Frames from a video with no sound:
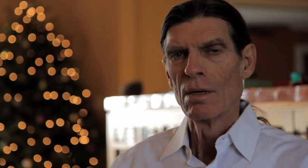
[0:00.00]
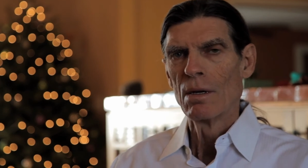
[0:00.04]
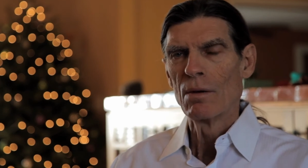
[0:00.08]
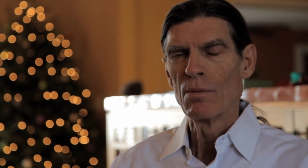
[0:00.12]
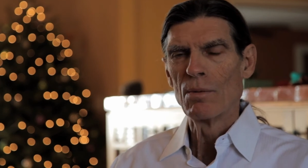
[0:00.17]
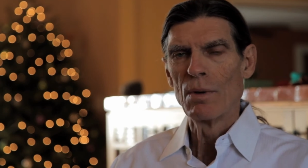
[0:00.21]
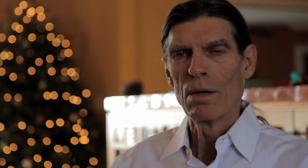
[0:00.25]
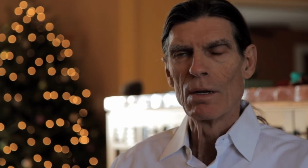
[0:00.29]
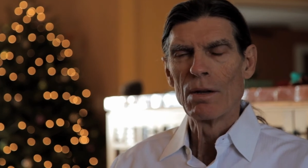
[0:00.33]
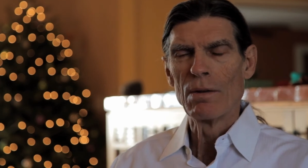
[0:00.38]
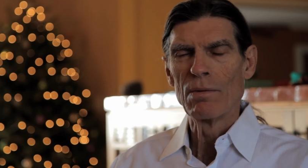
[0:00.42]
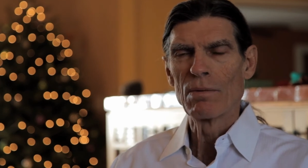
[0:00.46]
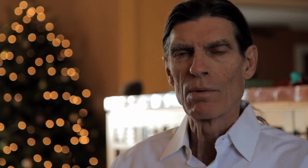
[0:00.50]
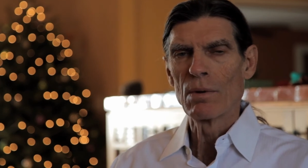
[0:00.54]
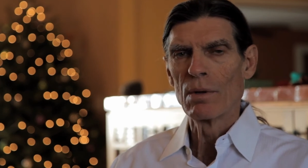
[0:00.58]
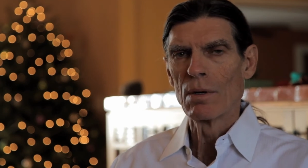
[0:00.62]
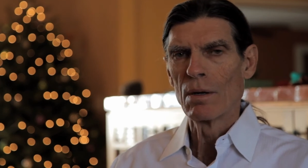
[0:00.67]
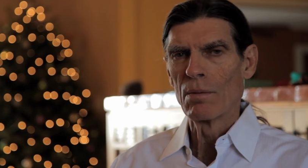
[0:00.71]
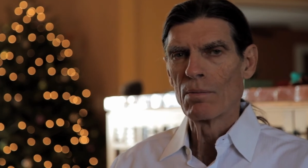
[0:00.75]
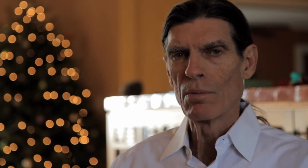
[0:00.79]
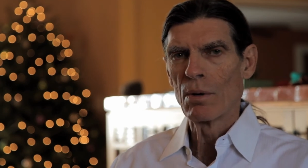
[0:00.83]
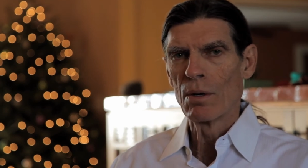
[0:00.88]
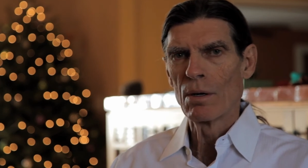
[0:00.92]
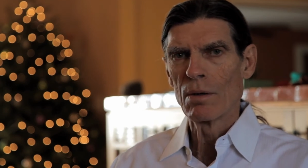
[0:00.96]
waiting for an
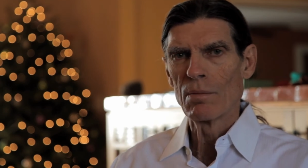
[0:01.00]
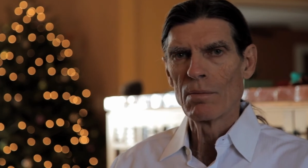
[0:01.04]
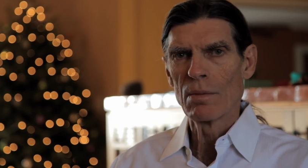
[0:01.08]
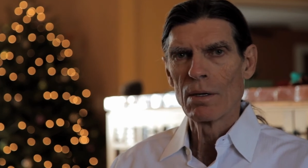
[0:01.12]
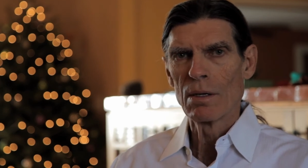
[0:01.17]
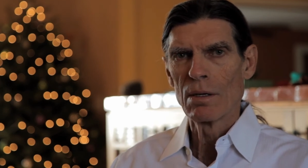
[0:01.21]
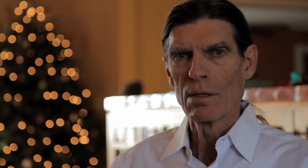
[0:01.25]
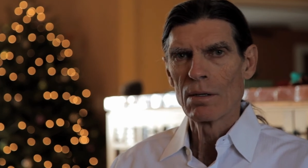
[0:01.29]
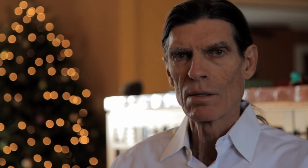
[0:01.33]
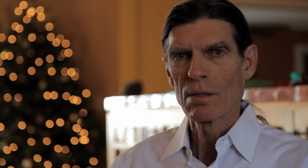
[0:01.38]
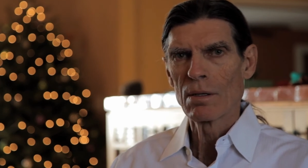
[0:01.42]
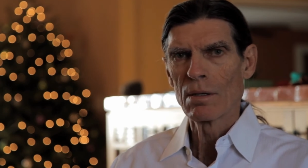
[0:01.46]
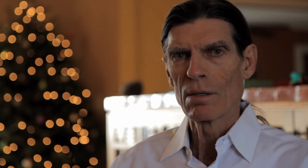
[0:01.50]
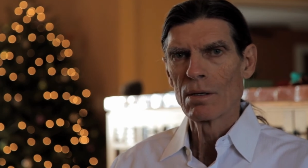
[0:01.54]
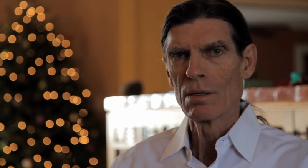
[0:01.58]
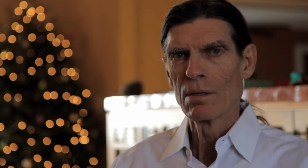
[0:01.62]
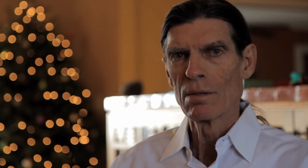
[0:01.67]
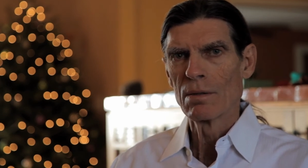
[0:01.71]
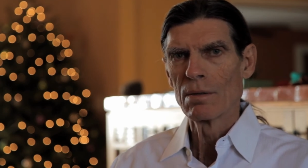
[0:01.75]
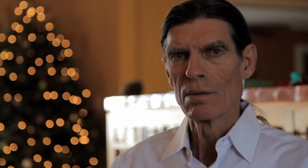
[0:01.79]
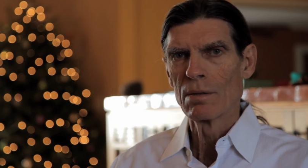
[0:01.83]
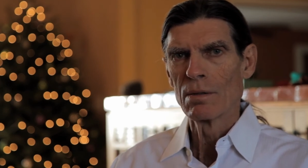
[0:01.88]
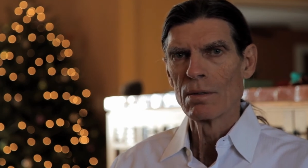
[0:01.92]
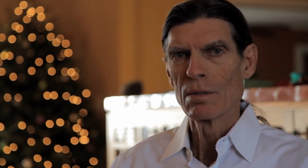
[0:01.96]
appointment,
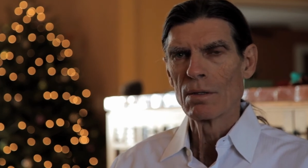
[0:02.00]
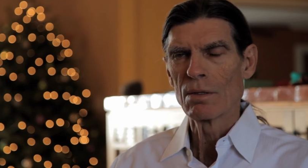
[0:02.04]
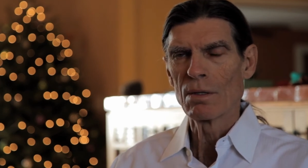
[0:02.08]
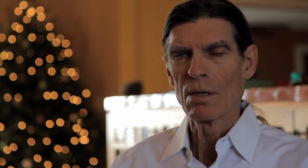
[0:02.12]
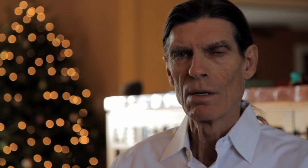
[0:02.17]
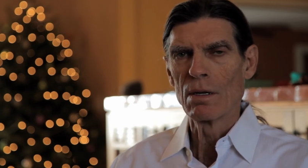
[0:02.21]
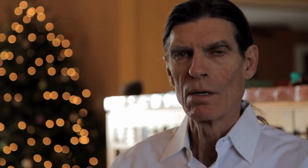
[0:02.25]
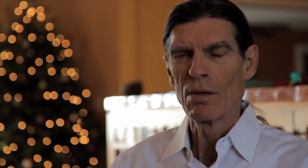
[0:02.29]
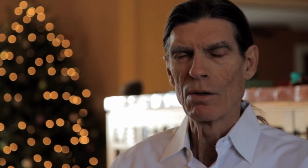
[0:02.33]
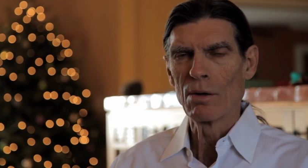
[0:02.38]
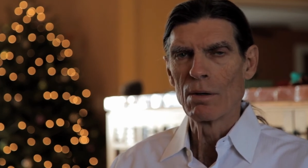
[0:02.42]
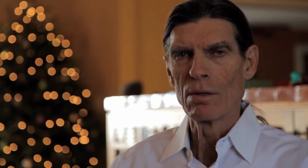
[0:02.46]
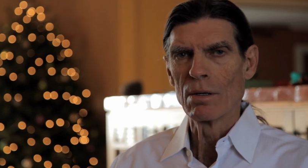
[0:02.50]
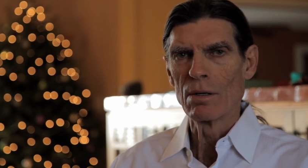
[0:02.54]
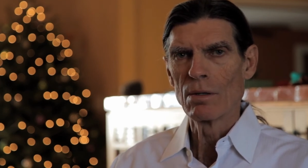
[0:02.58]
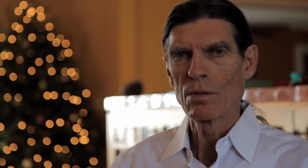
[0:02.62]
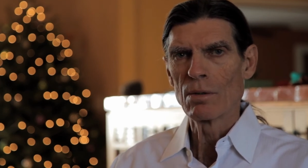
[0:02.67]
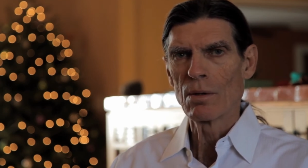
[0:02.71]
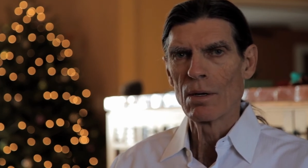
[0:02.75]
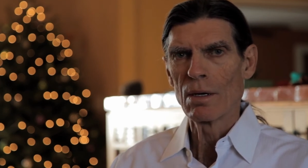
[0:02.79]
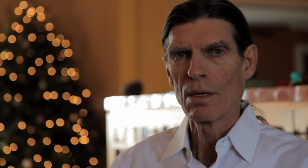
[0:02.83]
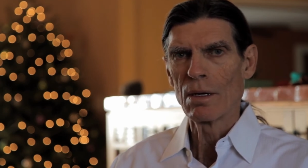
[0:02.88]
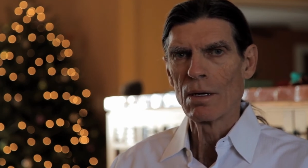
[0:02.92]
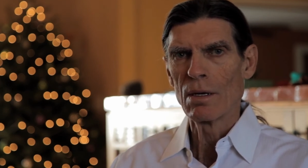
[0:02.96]
sitting on the
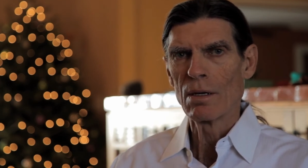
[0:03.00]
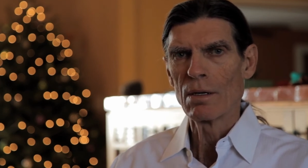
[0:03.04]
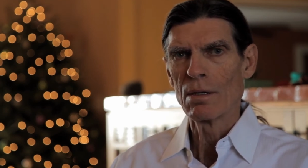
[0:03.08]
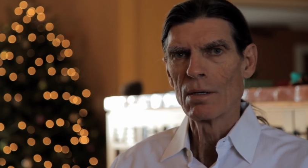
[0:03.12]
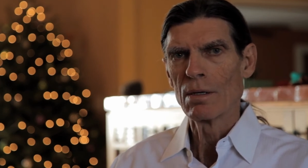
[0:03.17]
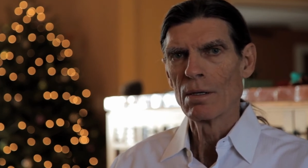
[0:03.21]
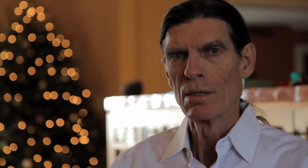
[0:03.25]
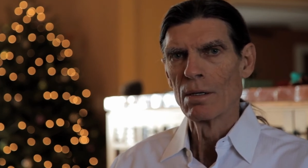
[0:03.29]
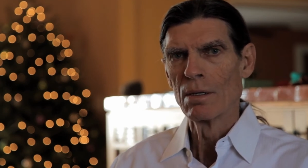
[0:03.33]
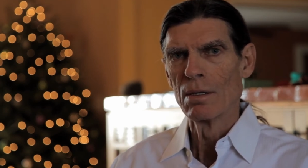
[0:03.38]
train,